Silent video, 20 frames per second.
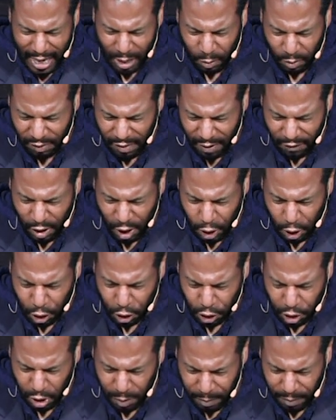like we've never
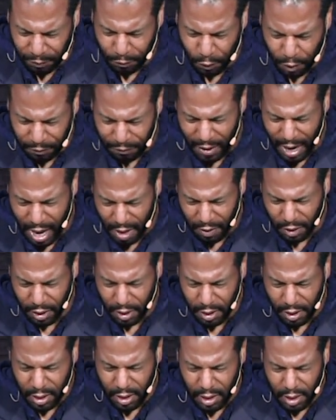understood before, Father,
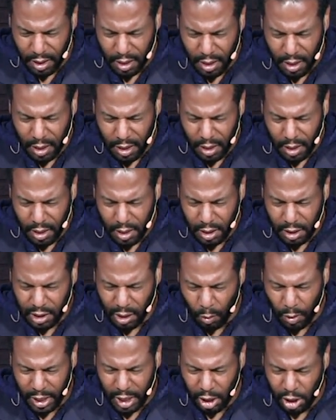
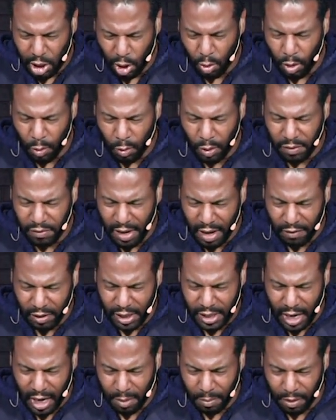so we can do what we've never
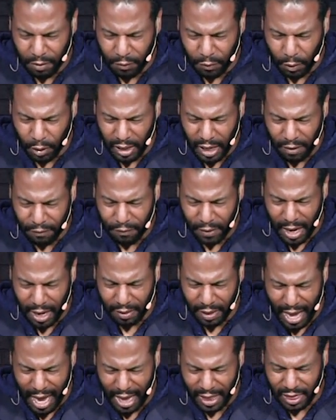done before. Now,
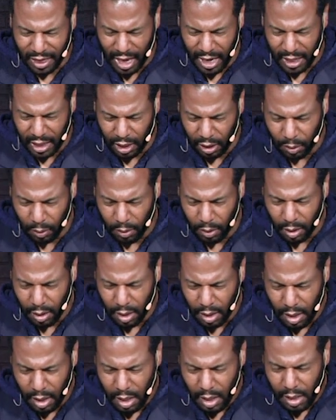Father, I thank you
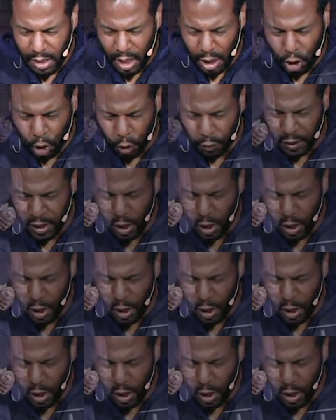that you've